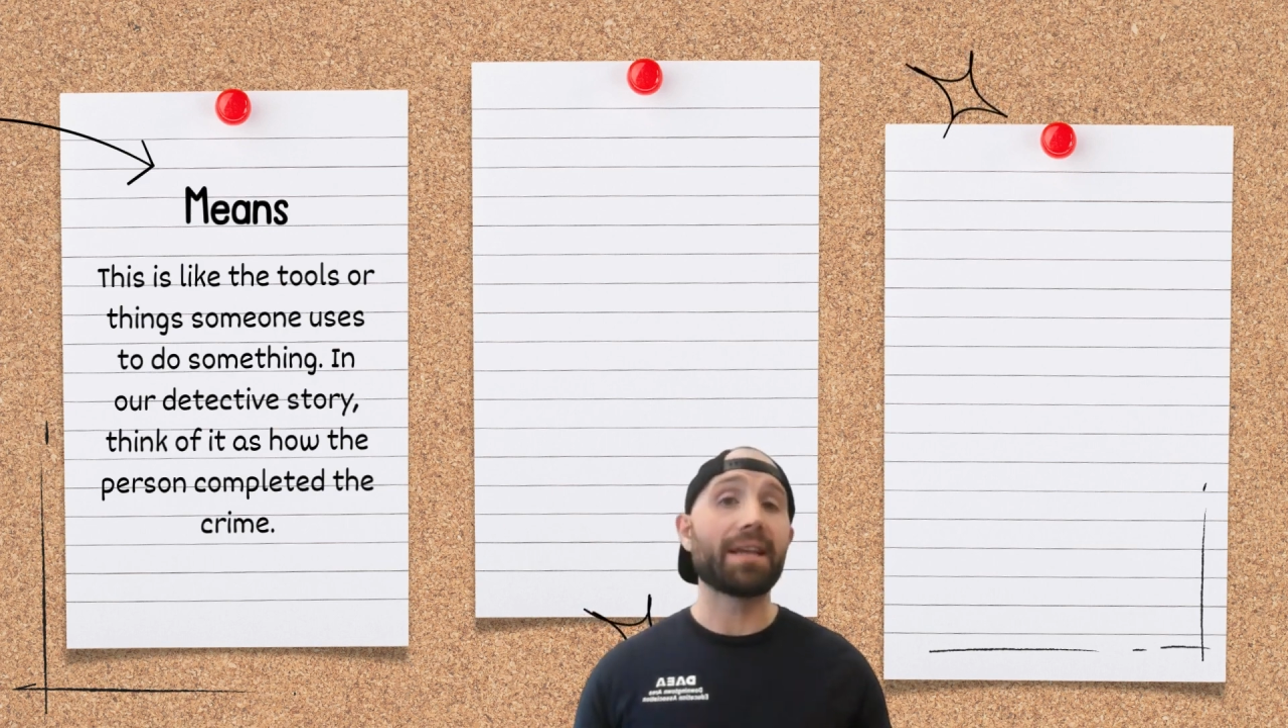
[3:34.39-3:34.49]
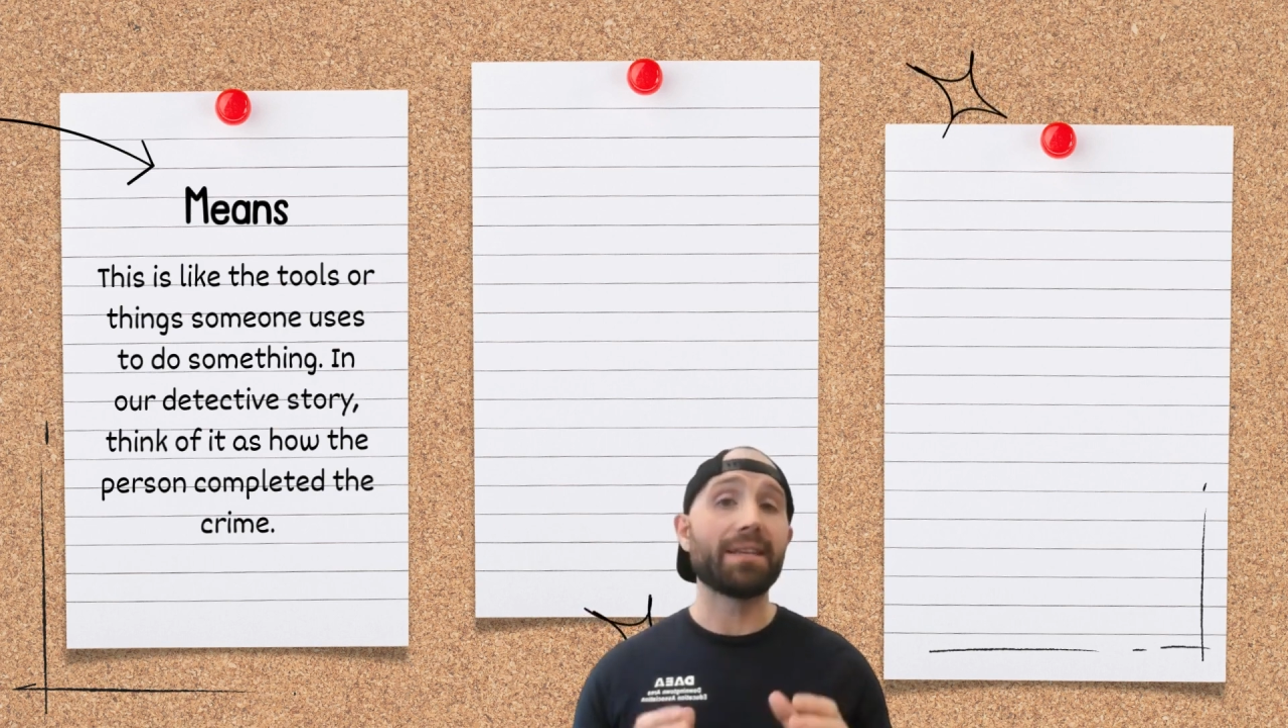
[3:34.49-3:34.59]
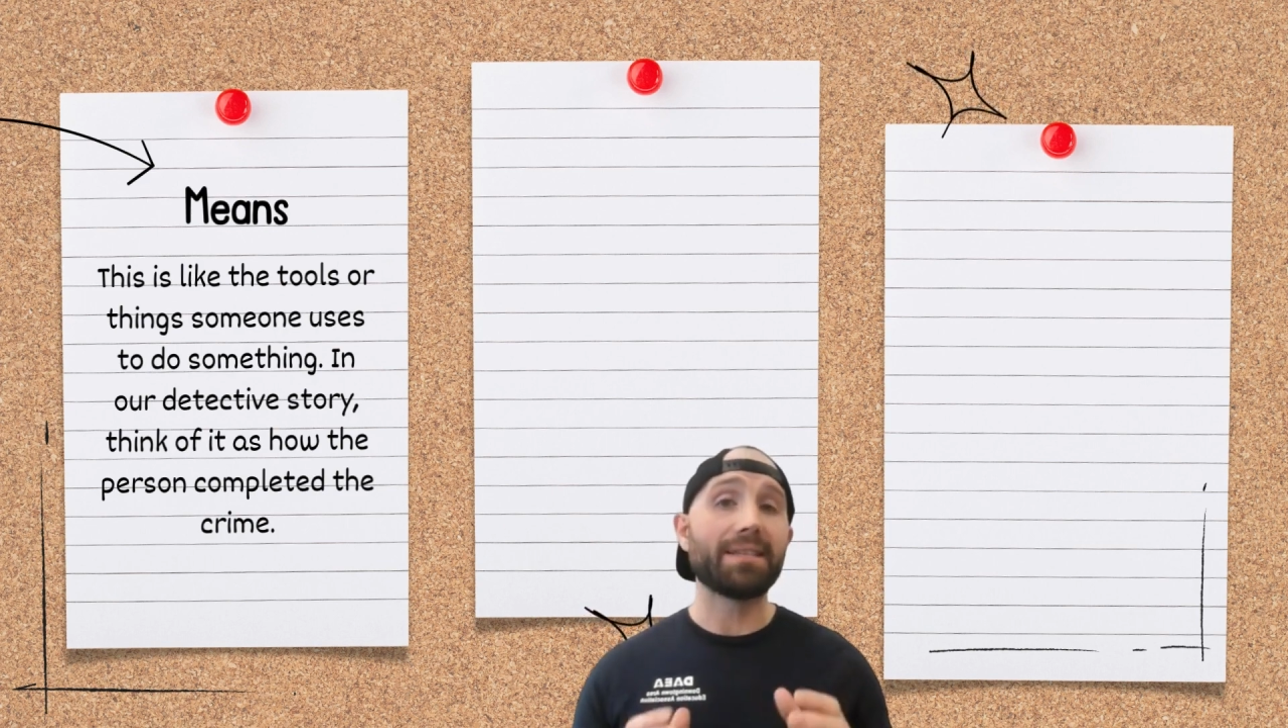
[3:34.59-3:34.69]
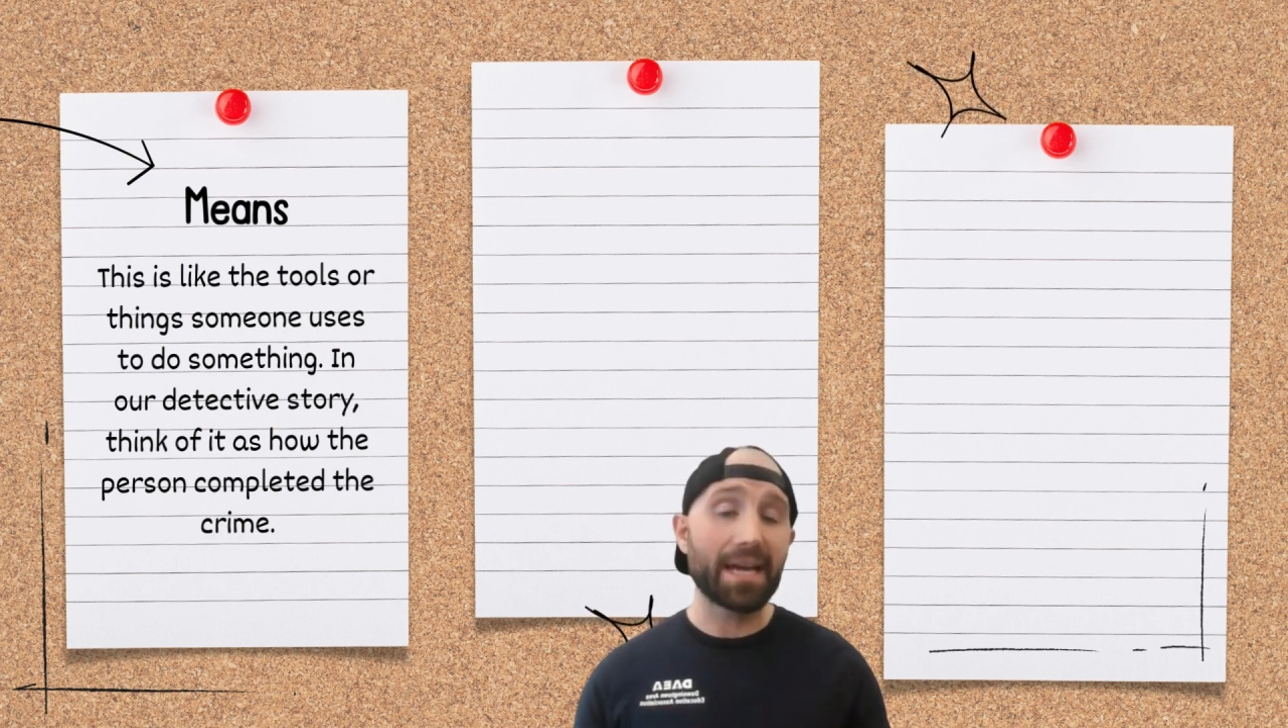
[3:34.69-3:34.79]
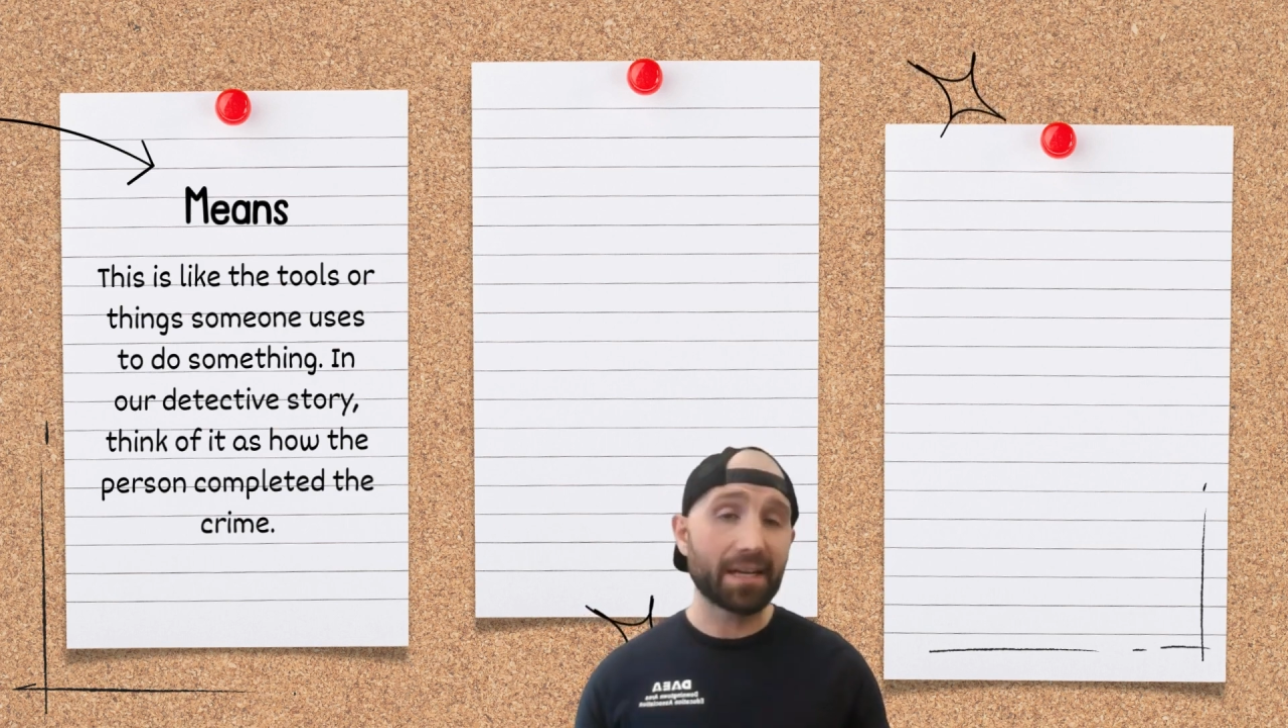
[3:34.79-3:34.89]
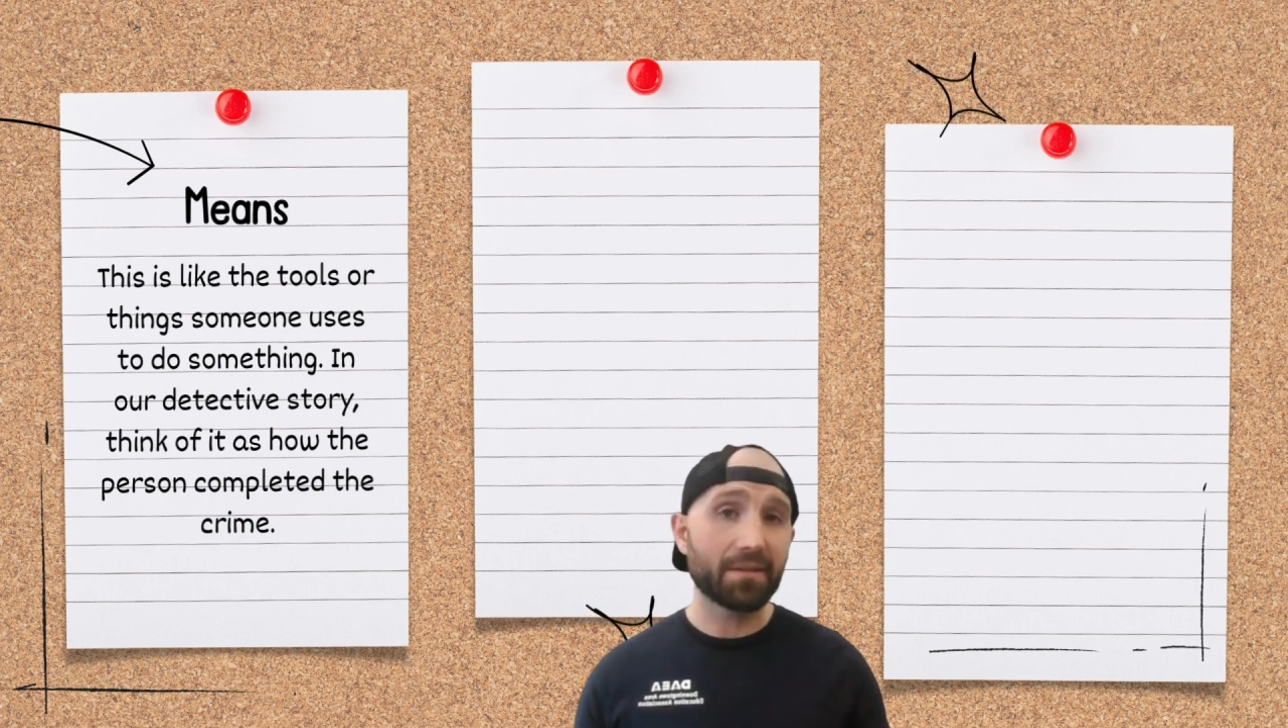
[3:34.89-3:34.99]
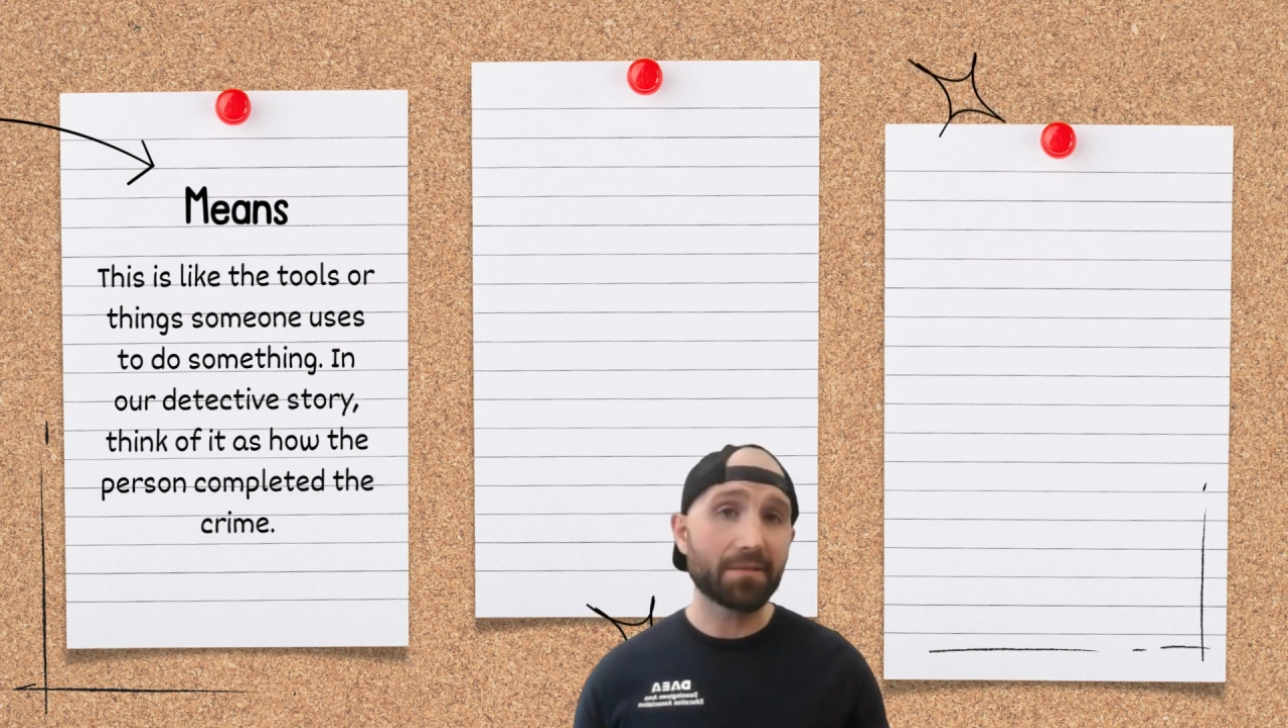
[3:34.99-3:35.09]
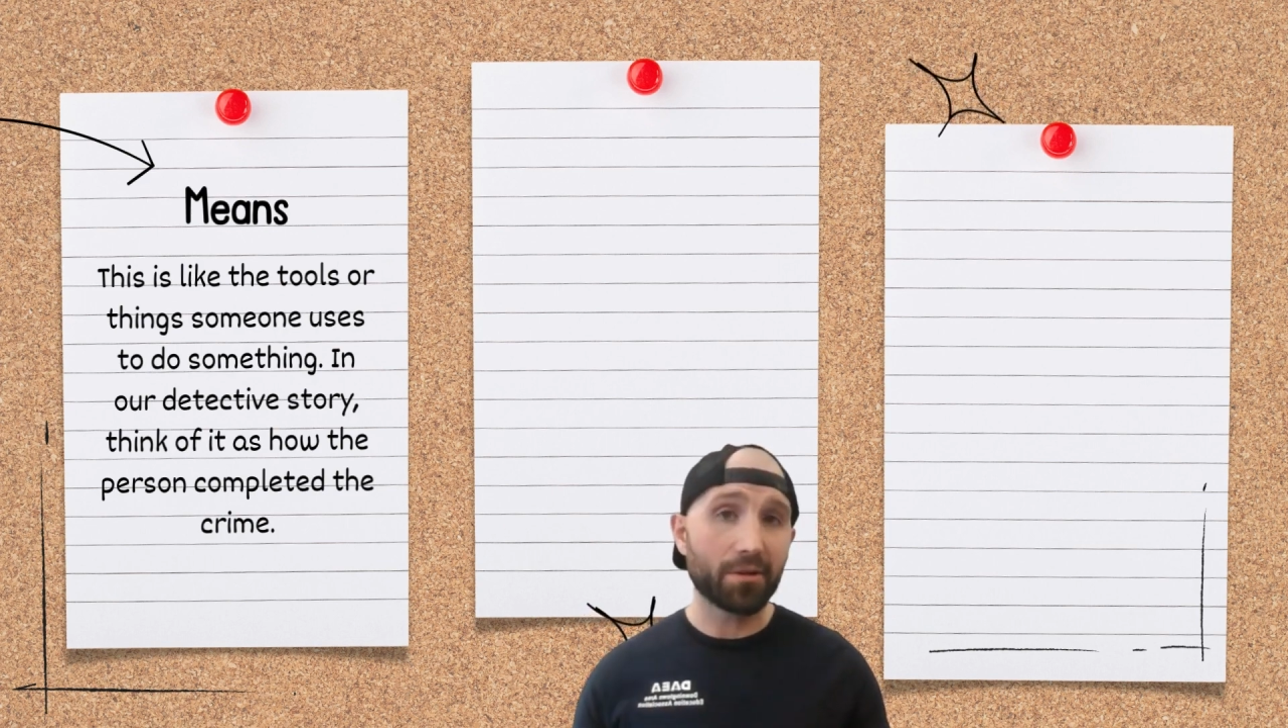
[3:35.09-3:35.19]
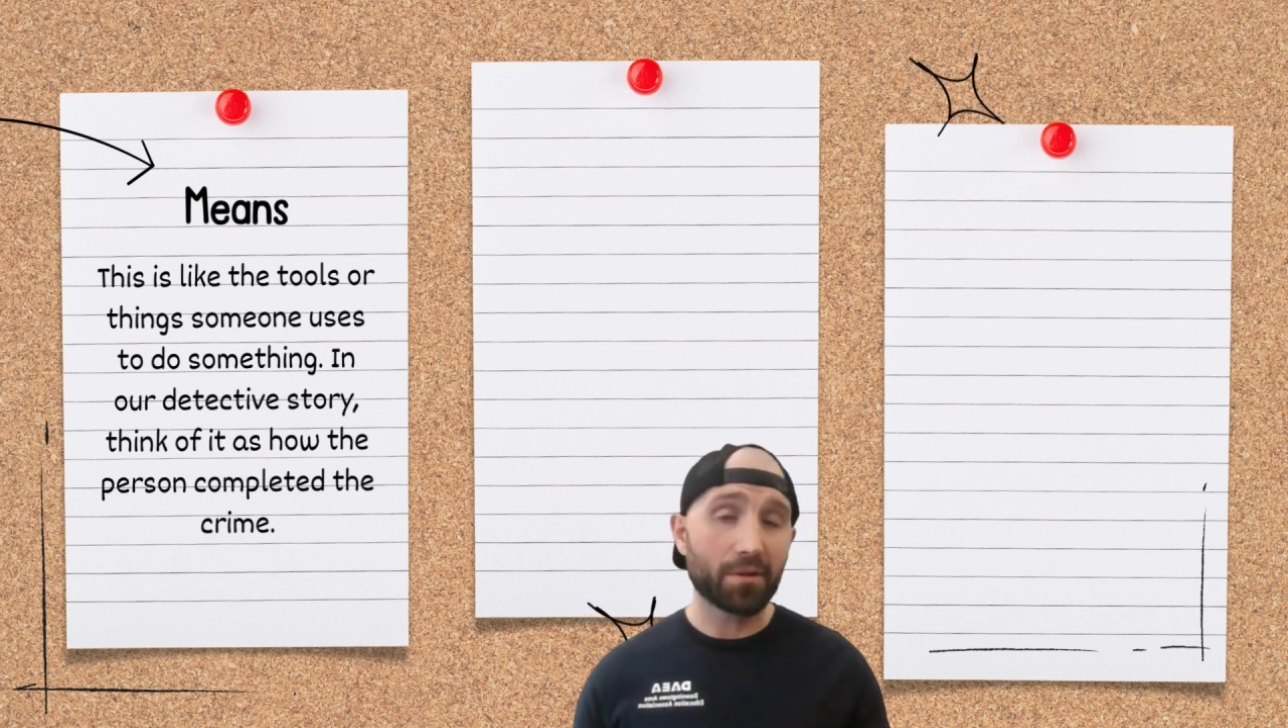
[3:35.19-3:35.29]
detectives look